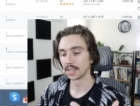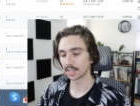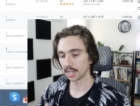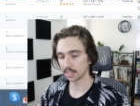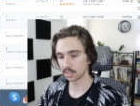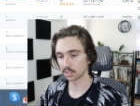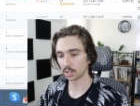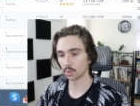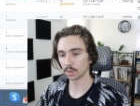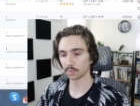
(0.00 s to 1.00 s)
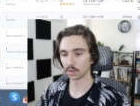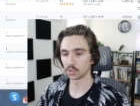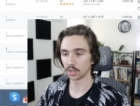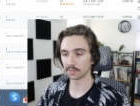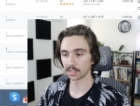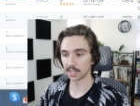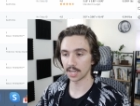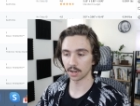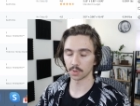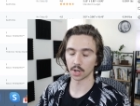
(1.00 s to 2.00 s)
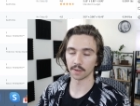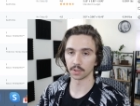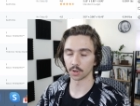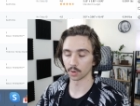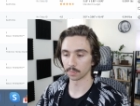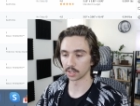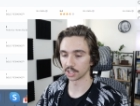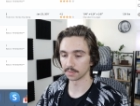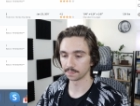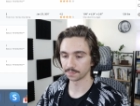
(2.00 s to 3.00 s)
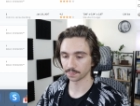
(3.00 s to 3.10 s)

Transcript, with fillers: kind of the slower approach you have to take when you have a lower budget.